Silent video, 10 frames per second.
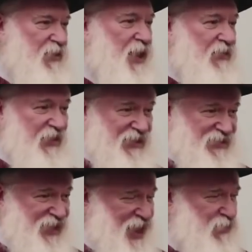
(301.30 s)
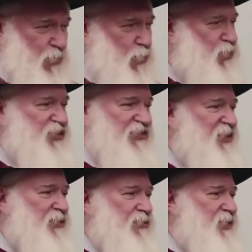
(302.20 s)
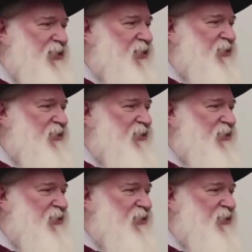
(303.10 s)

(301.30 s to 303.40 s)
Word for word: The, the exact worst thing you can